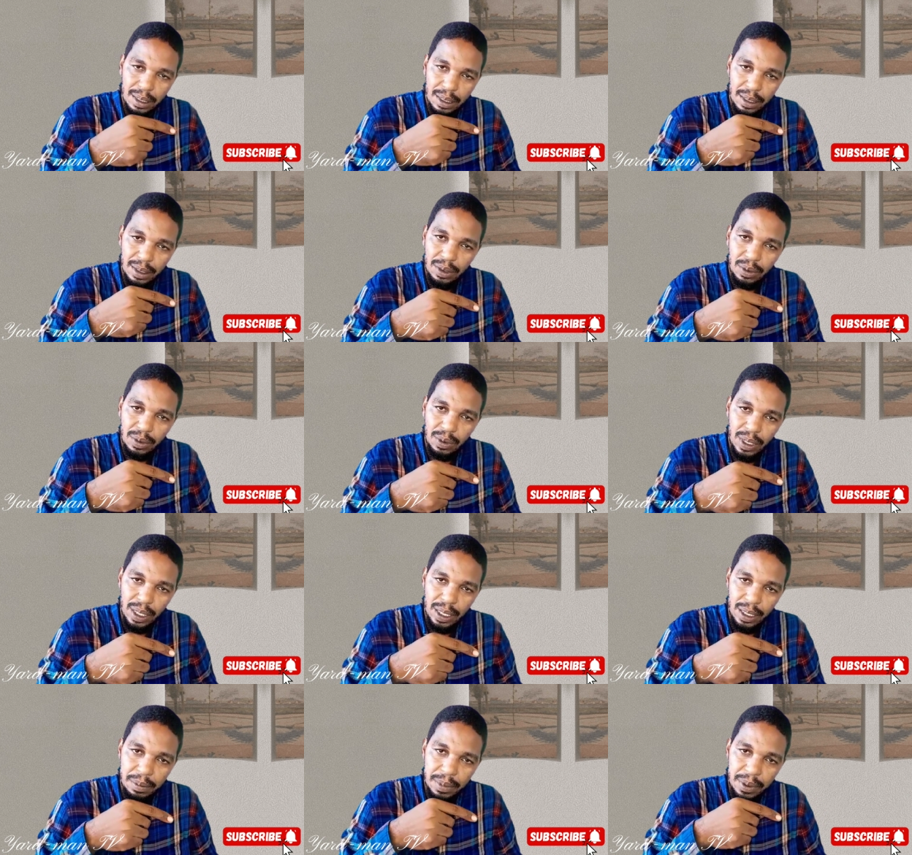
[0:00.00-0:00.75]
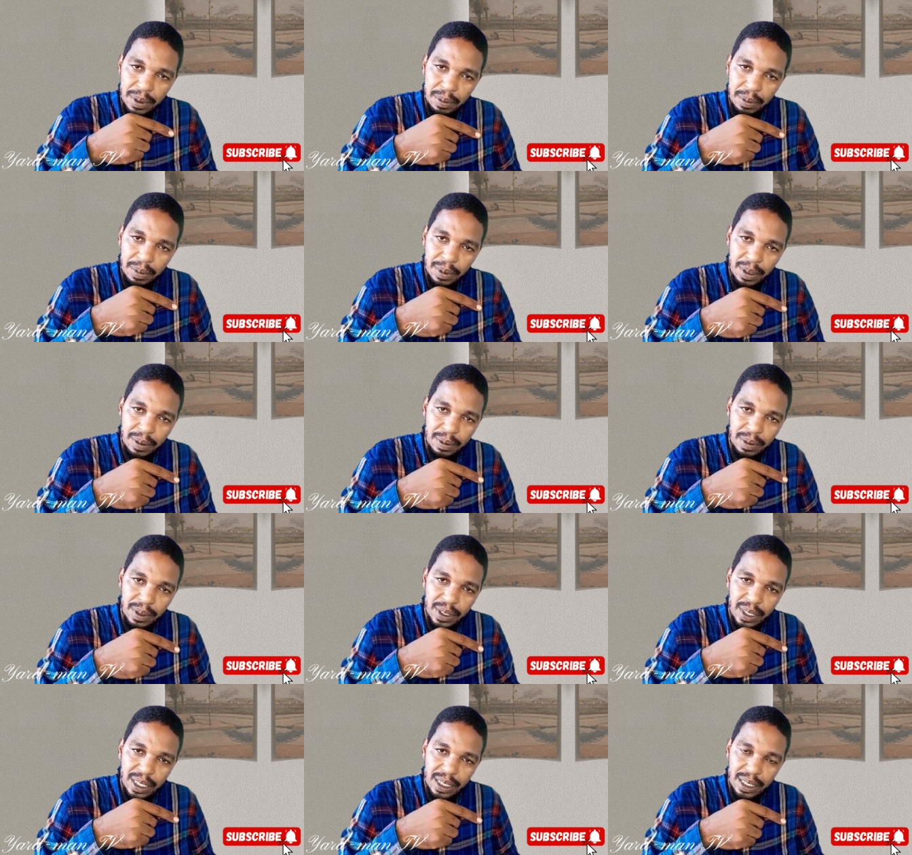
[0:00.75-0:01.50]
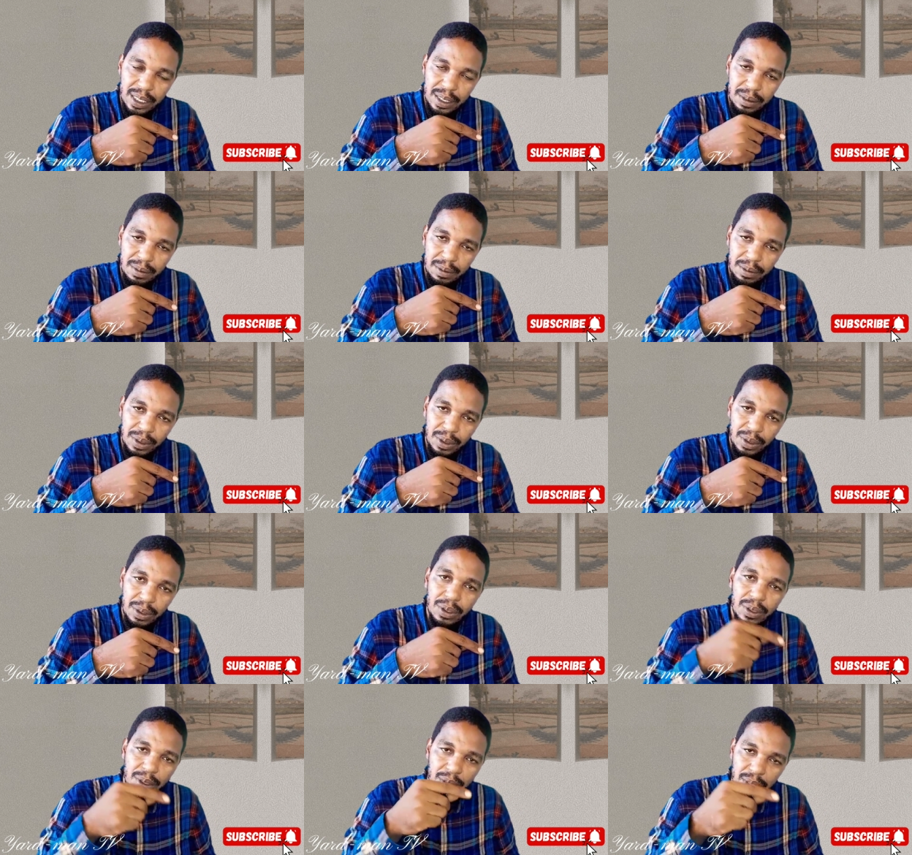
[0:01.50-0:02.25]
To all people can see you.
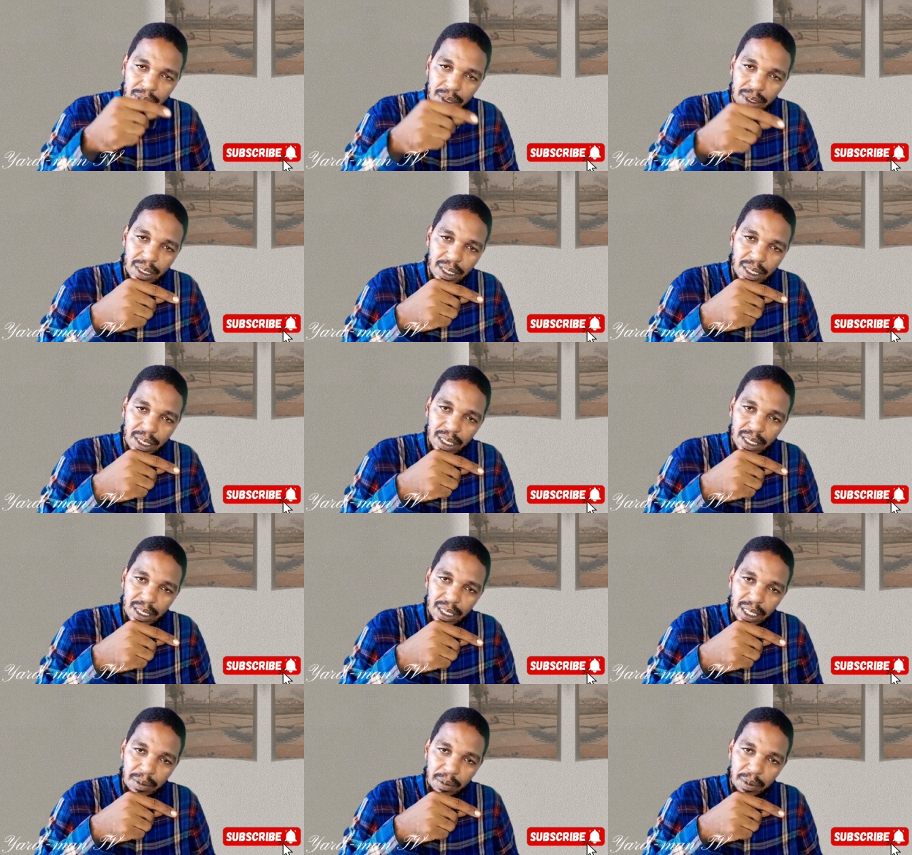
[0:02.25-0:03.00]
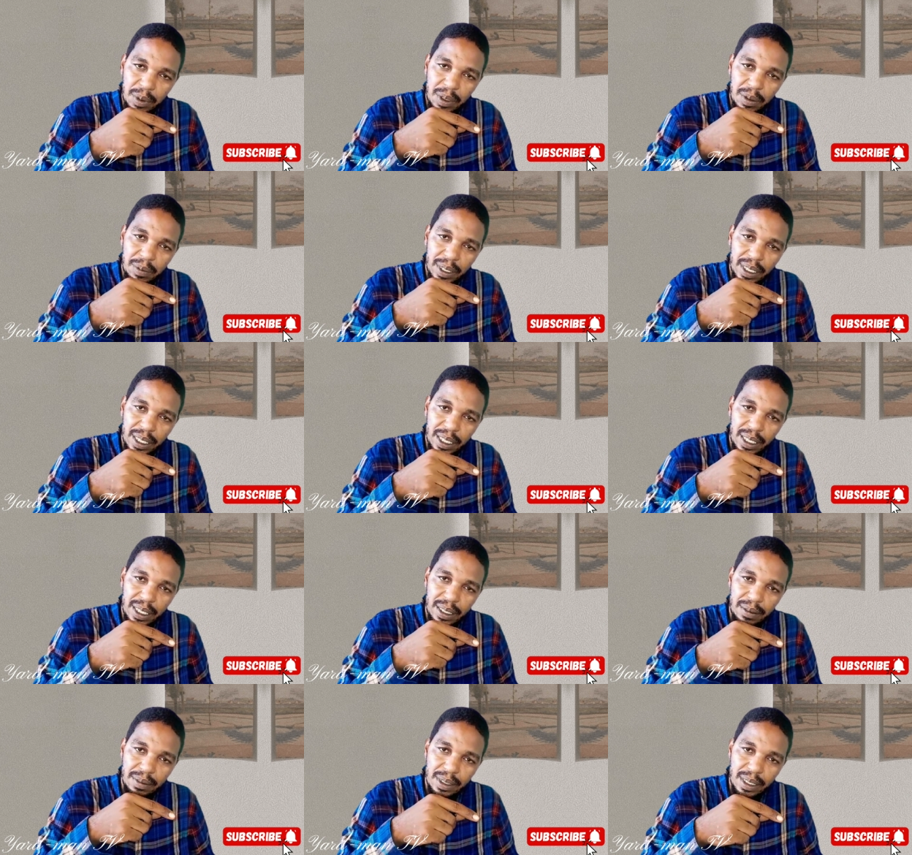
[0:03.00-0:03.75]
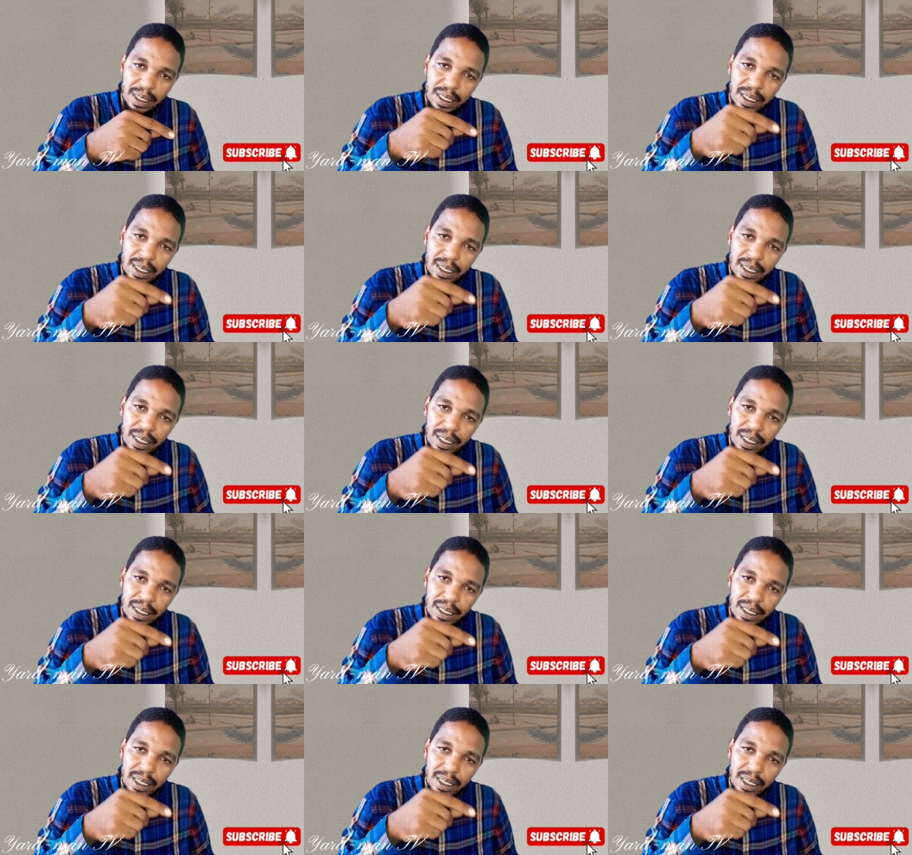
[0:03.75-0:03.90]
Keep it on a level.